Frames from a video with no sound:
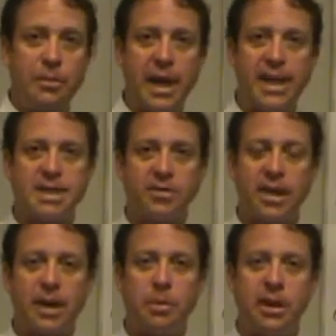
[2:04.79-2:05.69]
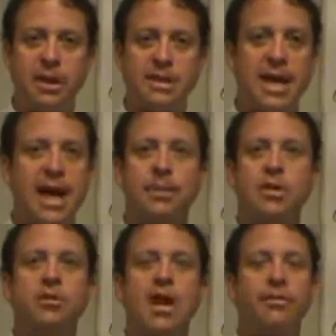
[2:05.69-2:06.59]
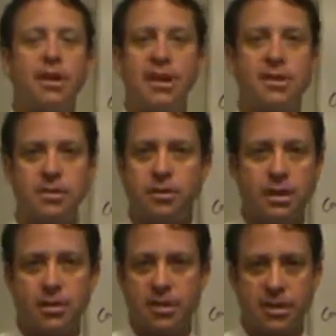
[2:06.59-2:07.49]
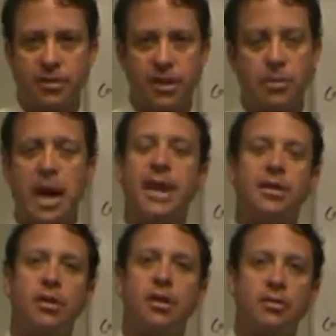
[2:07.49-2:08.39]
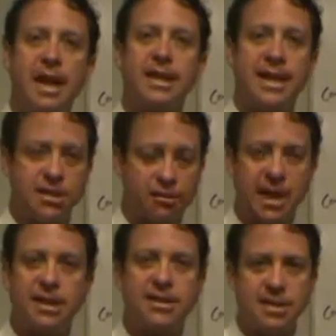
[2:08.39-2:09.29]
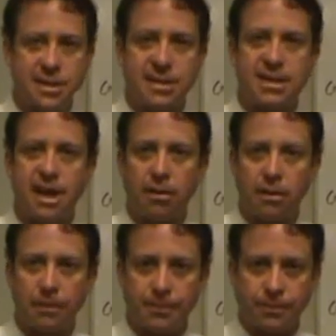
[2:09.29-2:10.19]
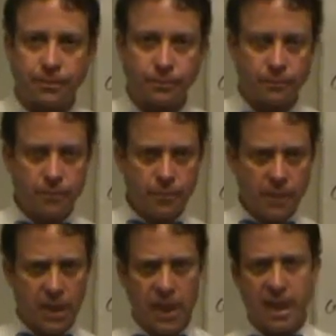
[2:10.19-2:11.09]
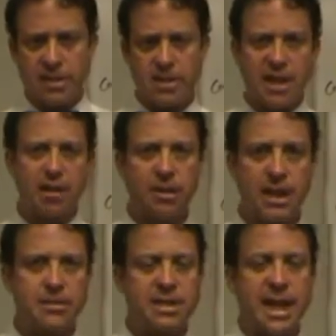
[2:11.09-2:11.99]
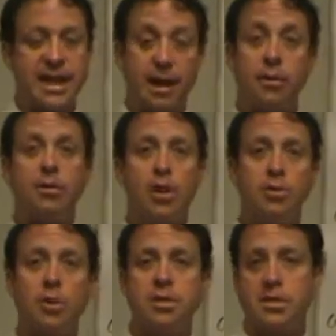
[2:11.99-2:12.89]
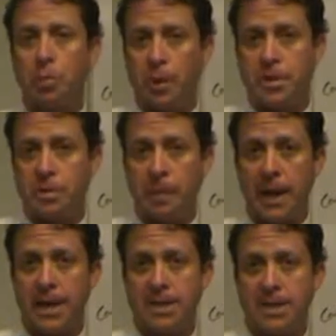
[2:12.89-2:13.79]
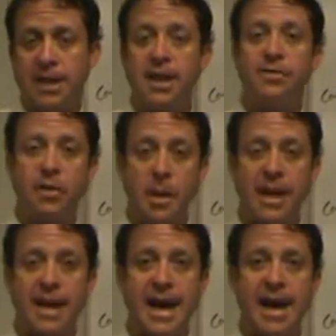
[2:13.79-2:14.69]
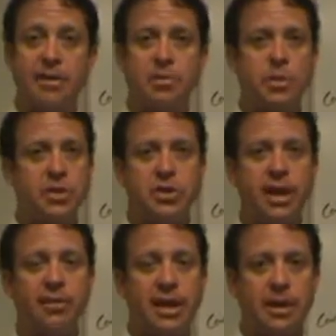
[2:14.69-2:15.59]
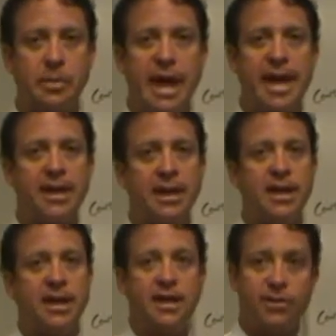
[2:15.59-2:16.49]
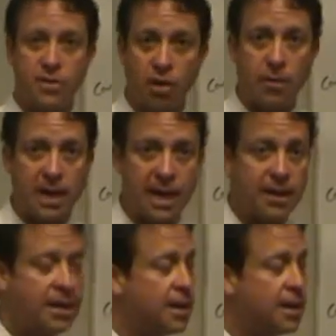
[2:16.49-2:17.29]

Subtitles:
pays for that period of time, and you never get the due diligence fee back. You're going to write that directly to the seller, and the seller keeps that. Now it'll go towards the purchase price if you buy the house, but you never get it back if you terminate.